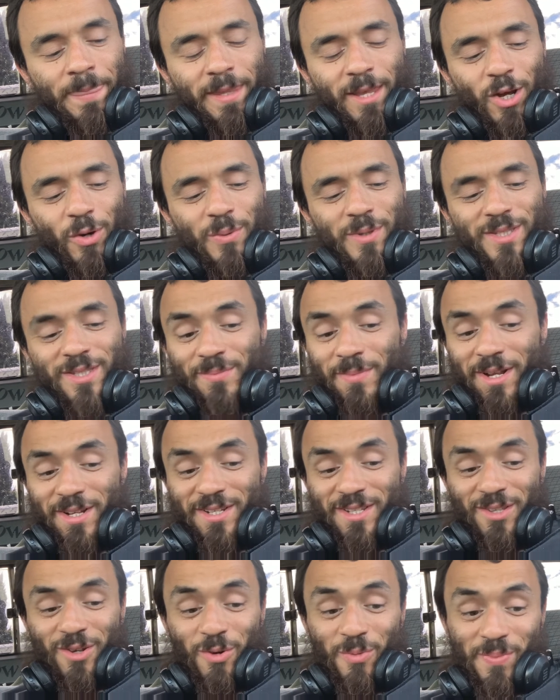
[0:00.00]
He always
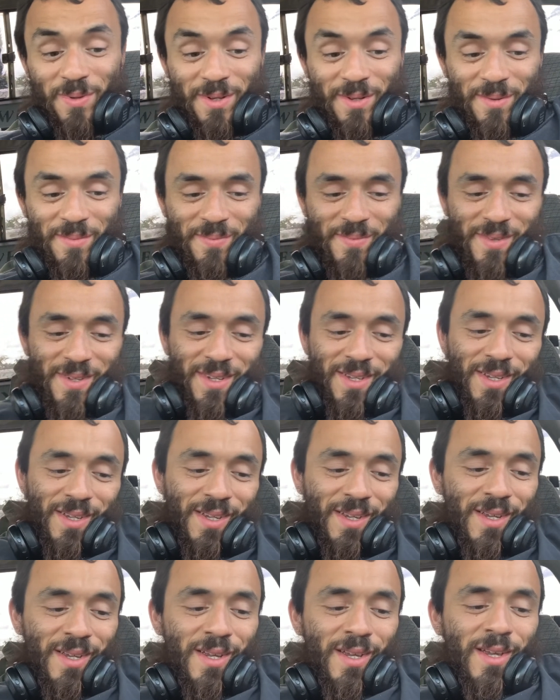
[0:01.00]
mentions opium.
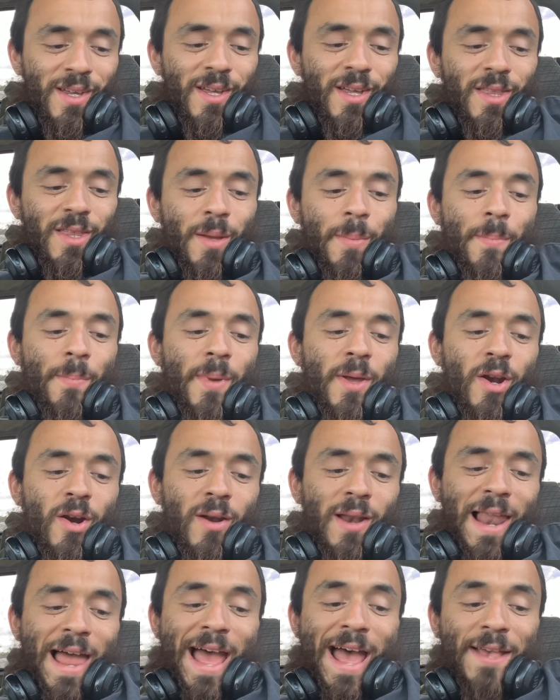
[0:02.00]
The bitter
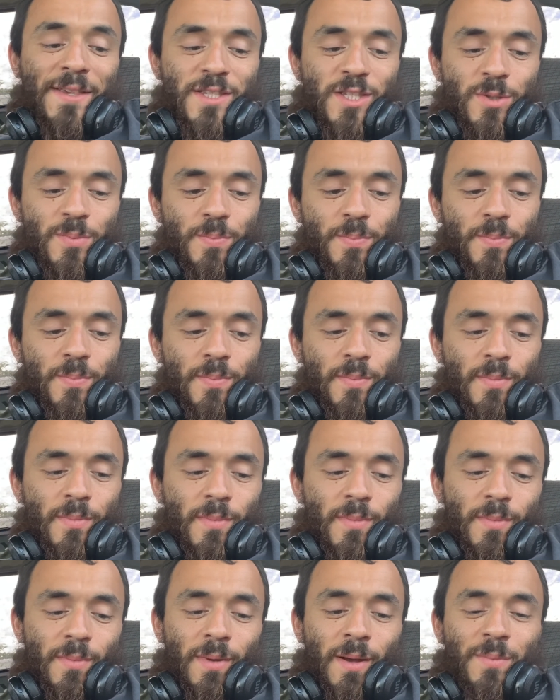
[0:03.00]
last,
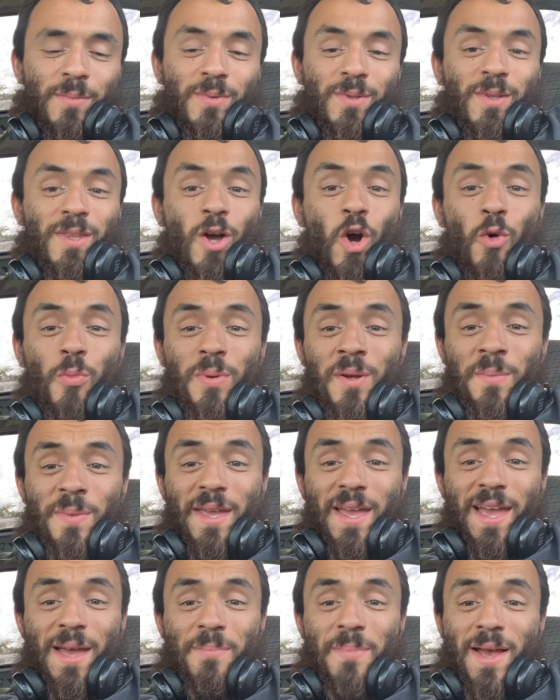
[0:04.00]
um, the opium
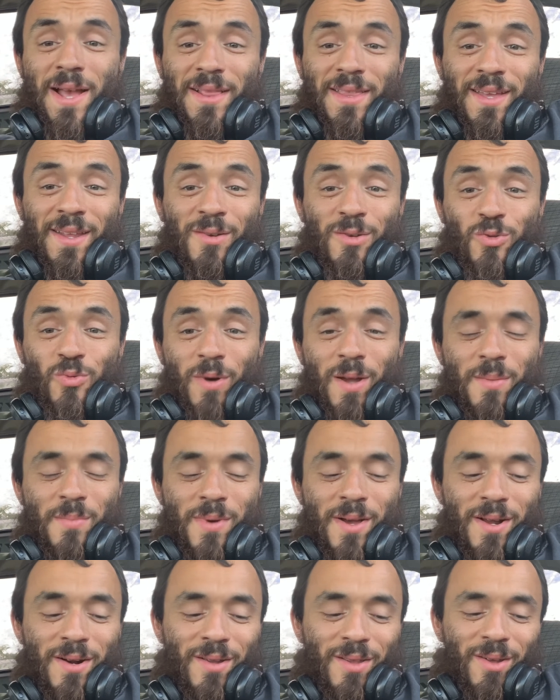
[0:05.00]
they had back then was way
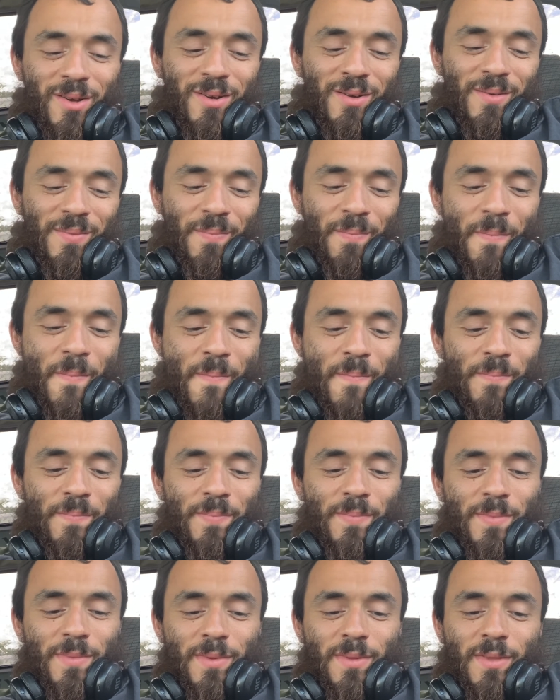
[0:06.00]
better though.
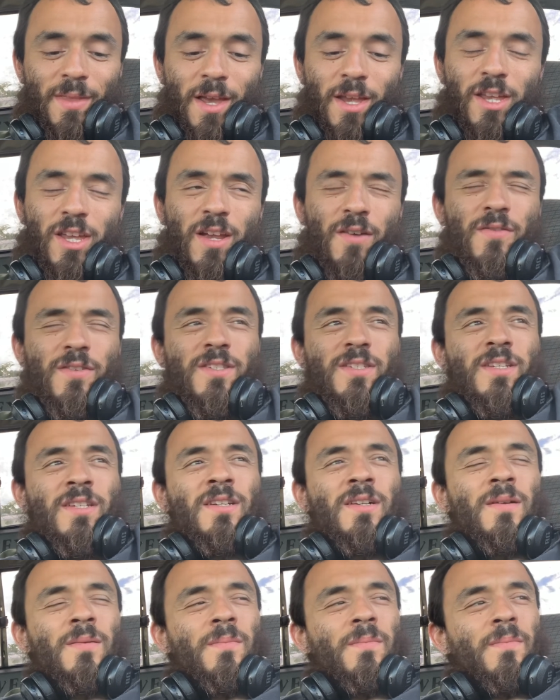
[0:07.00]
Like you ever seen
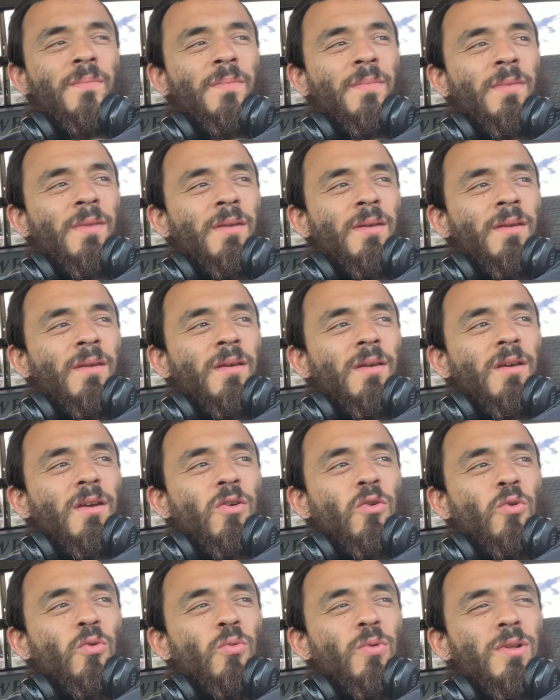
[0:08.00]
um
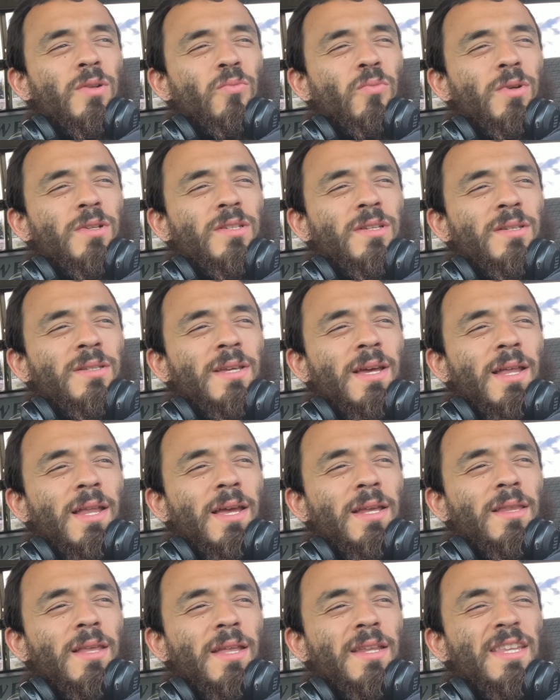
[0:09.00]
what, what's in that
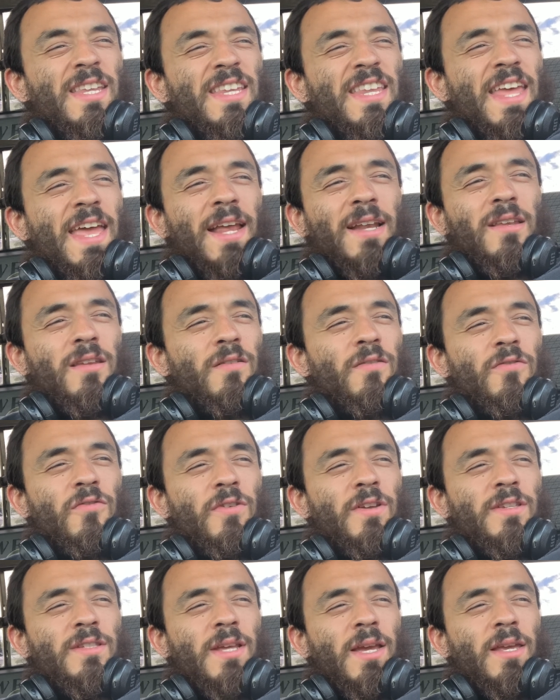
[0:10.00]
like that detective where
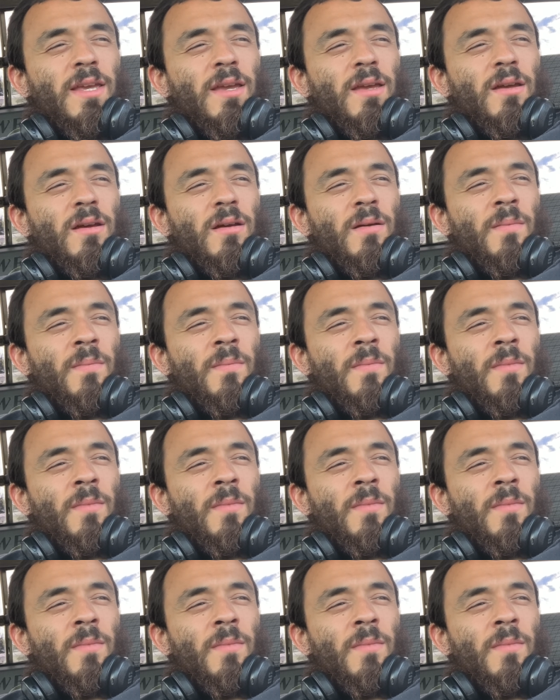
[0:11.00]
he's like a um